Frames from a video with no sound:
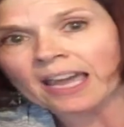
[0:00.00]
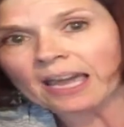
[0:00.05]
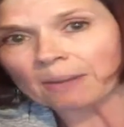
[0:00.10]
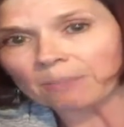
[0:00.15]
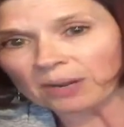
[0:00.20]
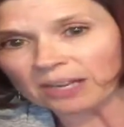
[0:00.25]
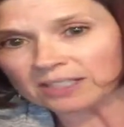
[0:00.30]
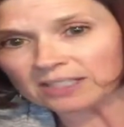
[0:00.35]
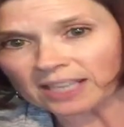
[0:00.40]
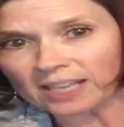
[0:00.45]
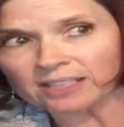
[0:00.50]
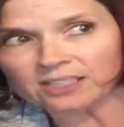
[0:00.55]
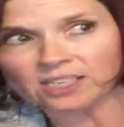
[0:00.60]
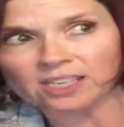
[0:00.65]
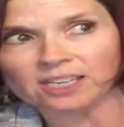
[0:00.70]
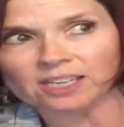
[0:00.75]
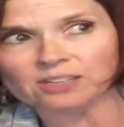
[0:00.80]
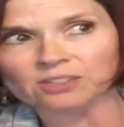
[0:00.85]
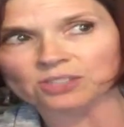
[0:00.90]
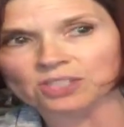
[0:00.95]
and we as
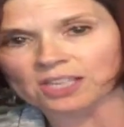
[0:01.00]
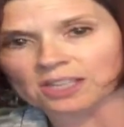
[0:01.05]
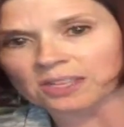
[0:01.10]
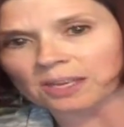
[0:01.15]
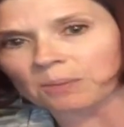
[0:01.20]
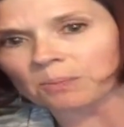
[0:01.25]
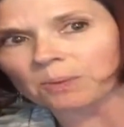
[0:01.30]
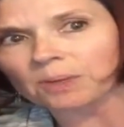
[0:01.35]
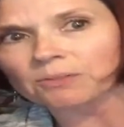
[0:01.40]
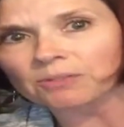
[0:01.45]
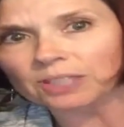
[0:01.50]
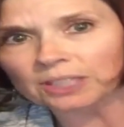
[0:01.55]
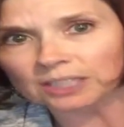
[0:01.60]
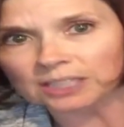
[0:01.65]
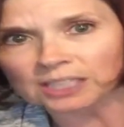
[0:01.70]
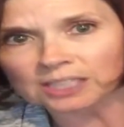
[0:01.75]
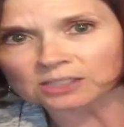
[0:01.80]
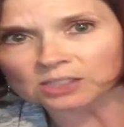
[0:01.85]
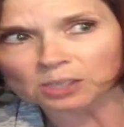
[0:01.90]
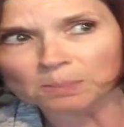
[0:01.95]
educators, I think we really
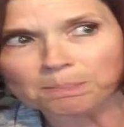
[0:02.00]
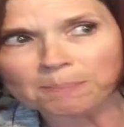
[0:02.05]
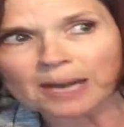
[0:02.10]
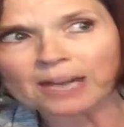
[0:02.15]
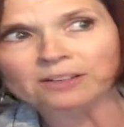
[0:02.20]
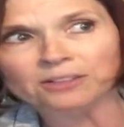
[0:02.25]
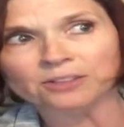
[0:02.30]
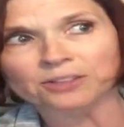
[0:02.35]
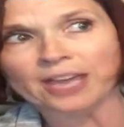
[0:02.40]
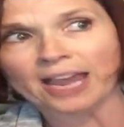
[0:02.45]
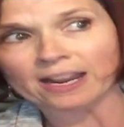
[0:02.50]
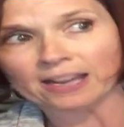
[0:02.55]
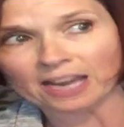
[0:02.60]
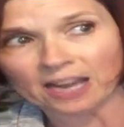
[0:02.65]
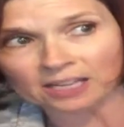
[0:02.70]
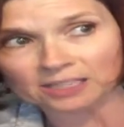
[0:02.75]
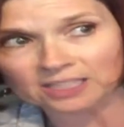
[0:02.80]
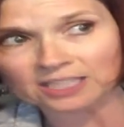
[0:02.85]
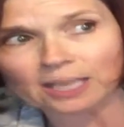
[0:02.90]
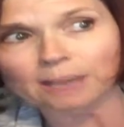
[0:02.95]
need to model that
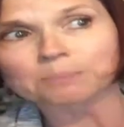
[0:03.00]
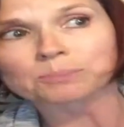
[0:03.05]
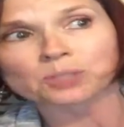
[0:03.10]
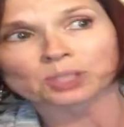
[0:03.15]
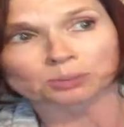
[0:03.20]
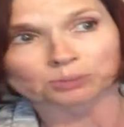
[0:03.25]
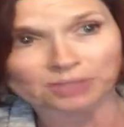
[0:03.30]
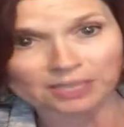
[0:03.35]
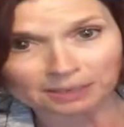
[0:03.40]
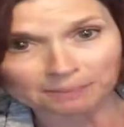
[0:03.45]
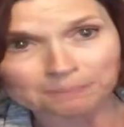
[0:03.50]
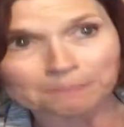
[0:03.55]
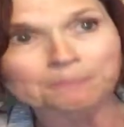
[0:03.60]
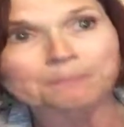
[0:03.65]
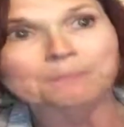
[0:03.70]
concept to them.